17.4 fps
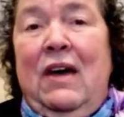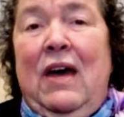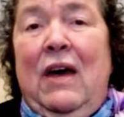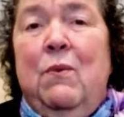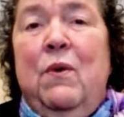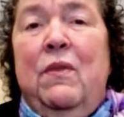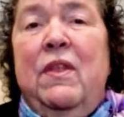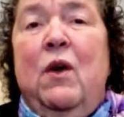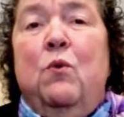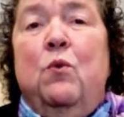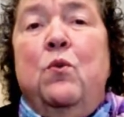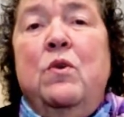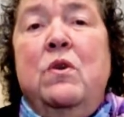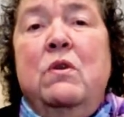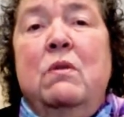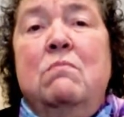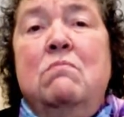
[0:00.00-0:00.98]
I want that
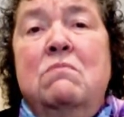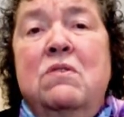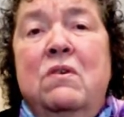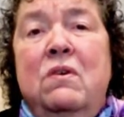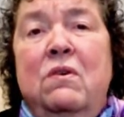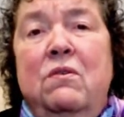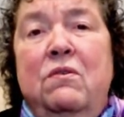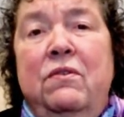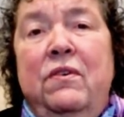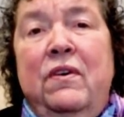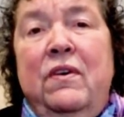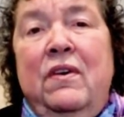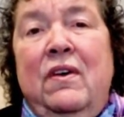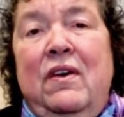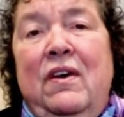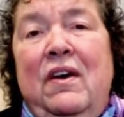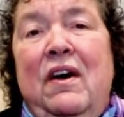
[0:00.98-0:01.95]
real move
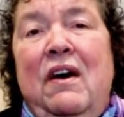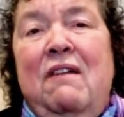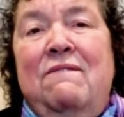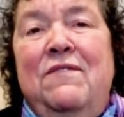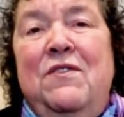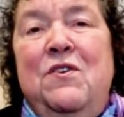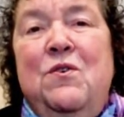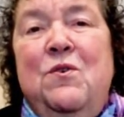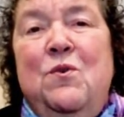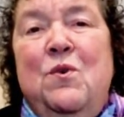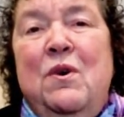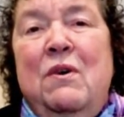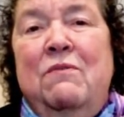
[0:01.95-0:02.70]
of you,